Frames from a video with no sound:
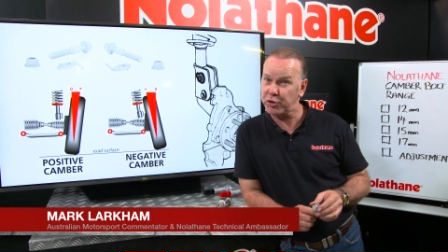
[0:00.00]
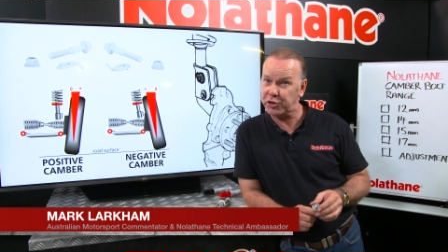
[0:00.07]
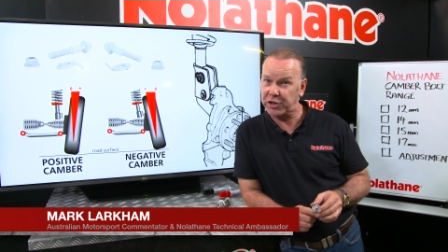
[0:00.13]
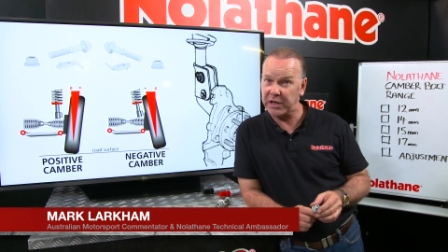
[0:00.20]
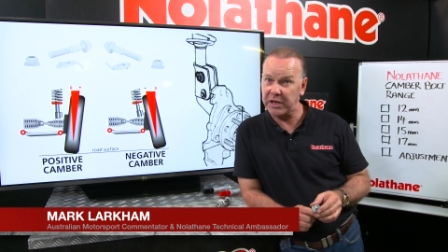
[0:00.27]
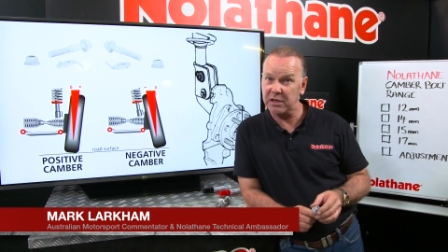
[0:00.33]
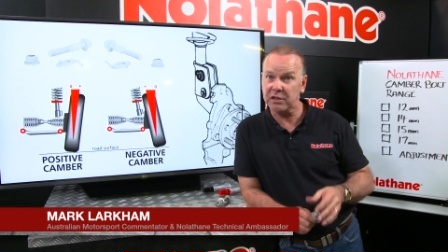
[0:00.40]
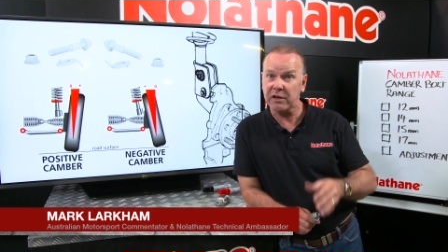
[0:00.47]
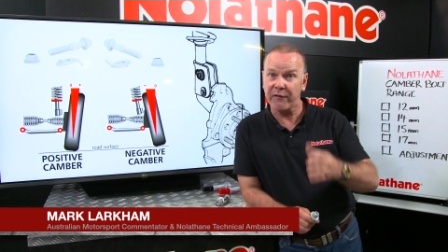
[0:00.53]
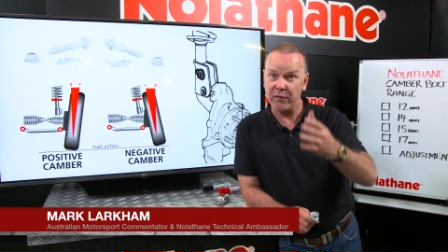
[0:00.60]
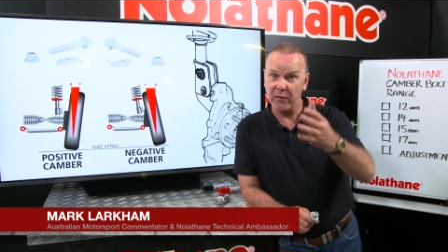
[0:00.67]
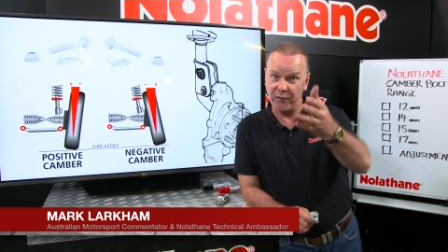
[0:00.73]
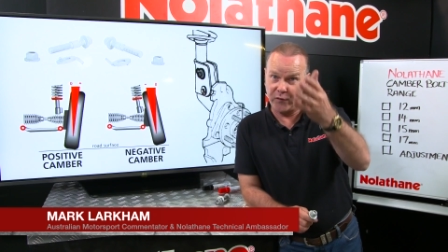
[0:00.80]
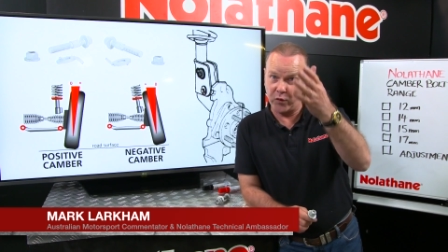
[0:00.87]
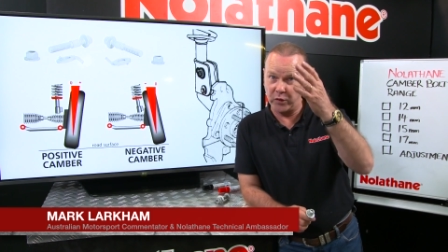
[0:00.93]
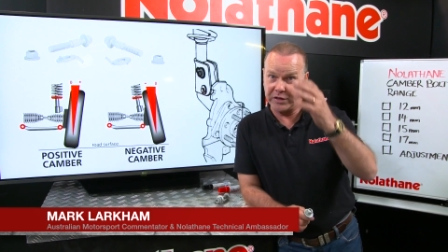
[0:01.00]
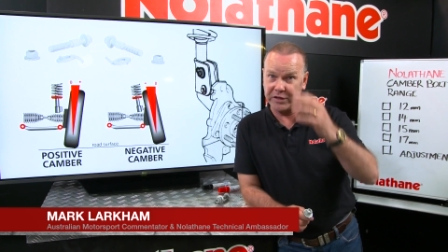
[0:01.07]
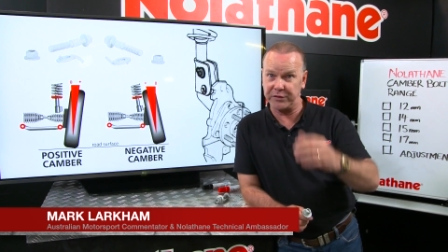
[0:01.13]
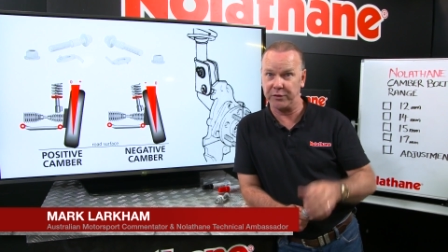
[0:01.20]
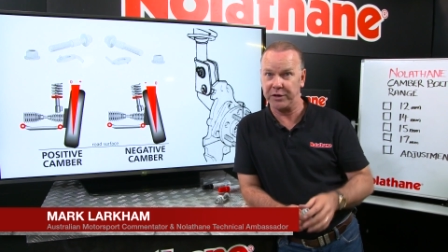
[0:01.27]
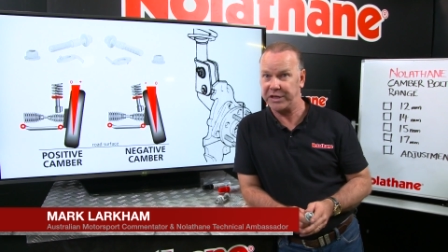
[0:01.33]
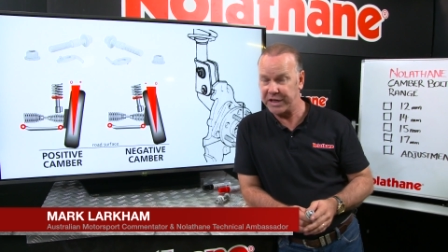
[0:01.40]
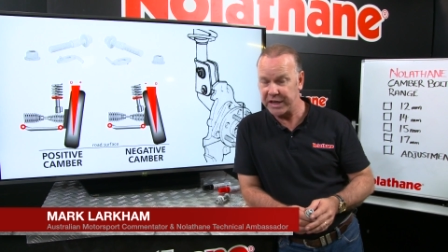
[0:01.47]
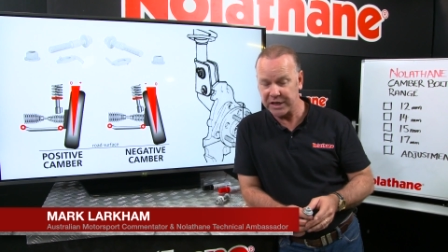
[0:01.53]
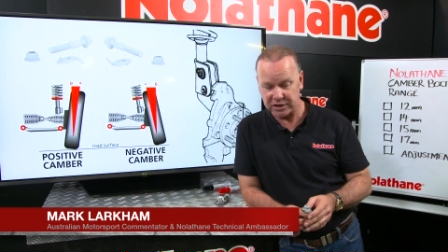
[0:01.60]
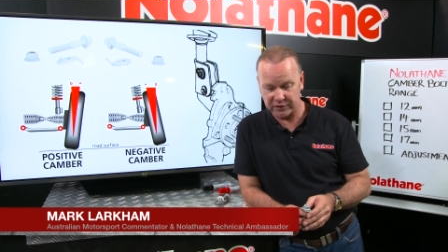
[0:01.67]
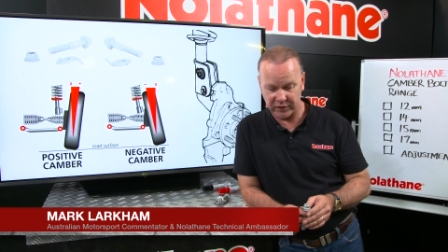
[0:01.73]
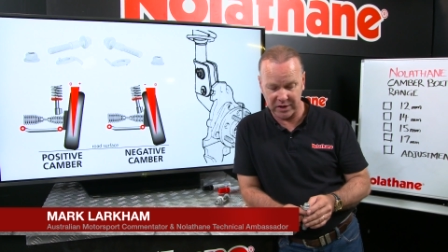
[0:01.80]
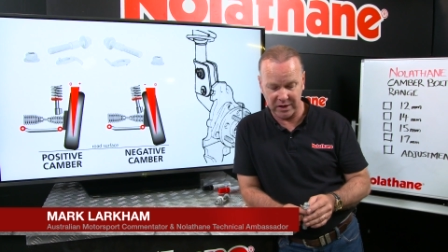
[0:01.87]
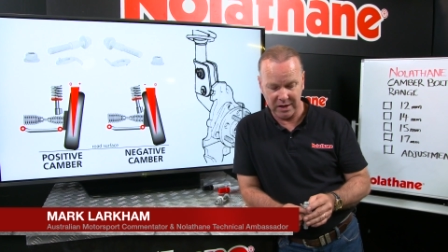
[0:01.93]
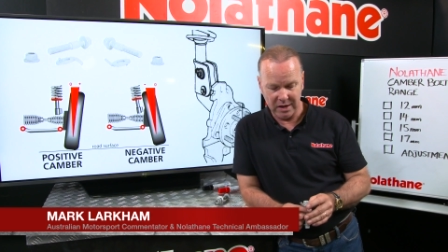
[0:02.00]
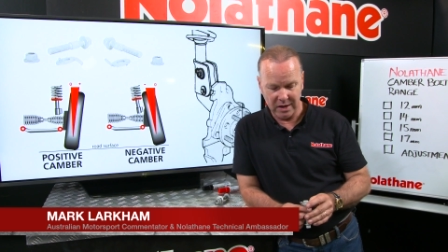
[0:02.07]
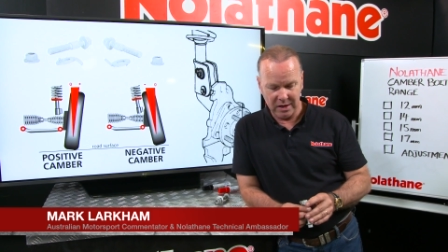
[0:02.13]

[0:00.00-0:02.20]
bushings, 43 years of it,